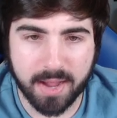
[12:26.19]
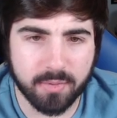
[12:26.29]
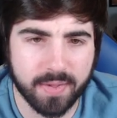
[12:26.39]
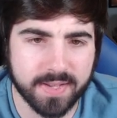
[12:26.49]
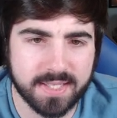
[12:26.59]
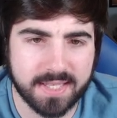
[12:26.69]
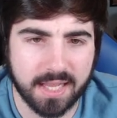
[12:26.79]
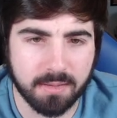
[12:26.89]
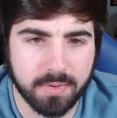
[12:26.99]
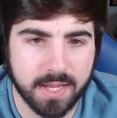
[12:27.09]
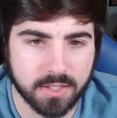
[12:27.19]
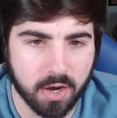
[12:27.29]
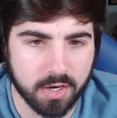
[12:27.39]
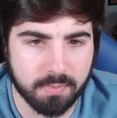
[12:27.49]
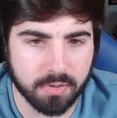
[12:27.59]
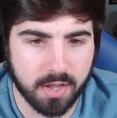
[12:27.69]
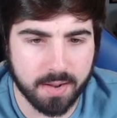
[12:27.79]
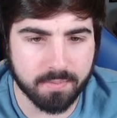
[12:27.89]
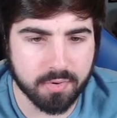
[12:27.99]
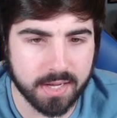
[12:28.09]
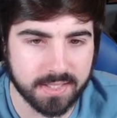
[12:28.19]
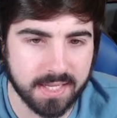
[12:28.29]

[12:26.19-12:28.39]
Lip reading: By the way, this Celebi has gone up a lot in price.